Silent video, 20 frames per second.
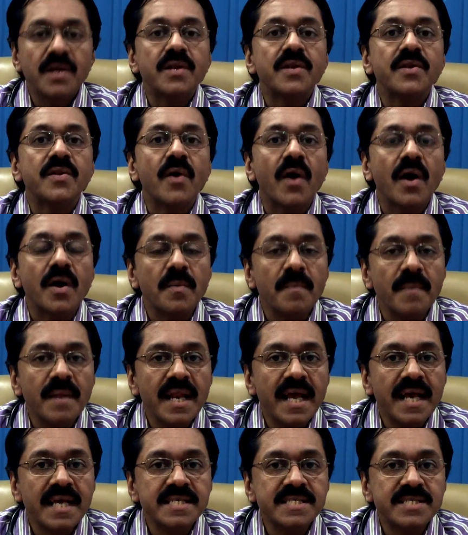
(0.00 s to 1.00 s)

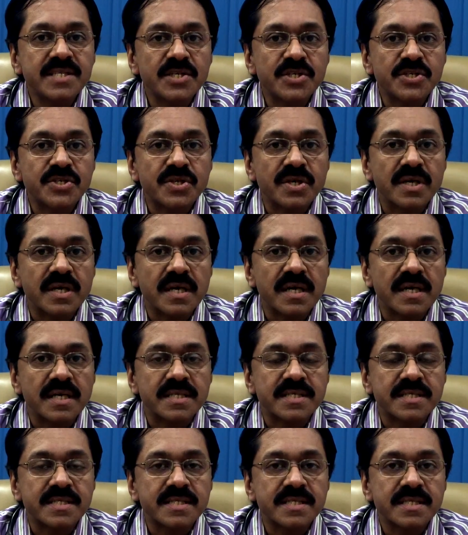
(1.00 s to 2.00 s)
normalize the
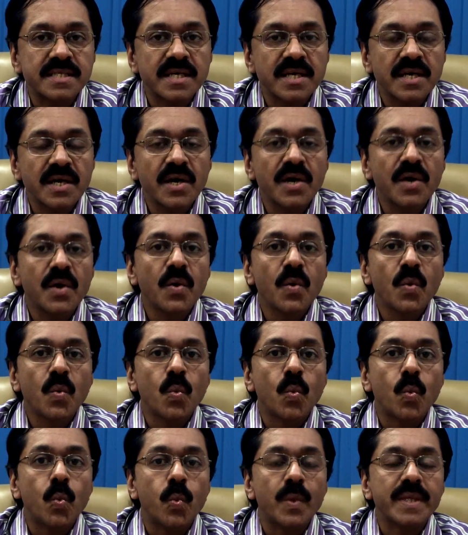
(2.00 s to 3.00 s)
sugars
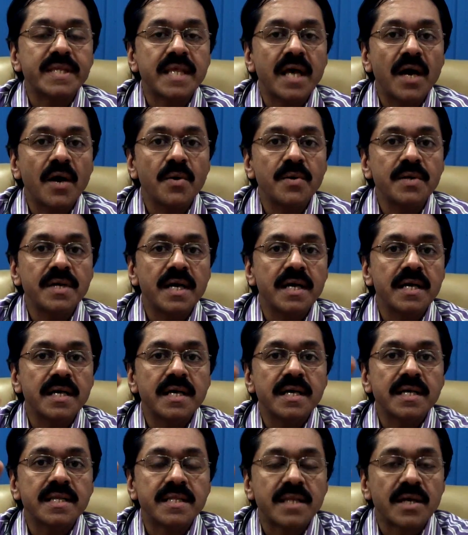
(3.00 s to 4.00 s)
without
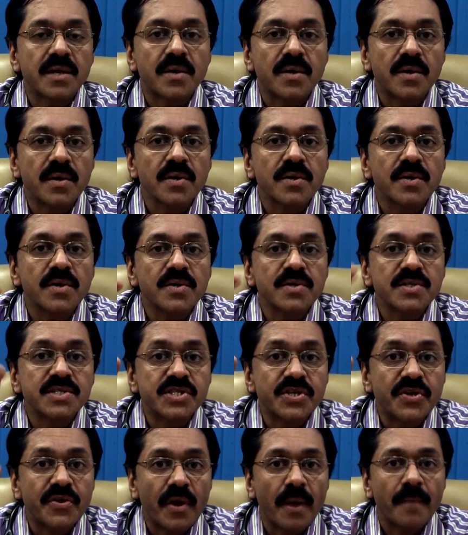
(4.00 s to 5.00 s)
the
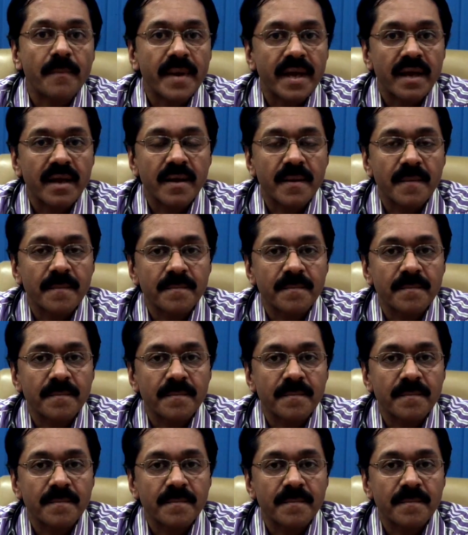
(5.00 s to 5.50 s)
glucose dropping.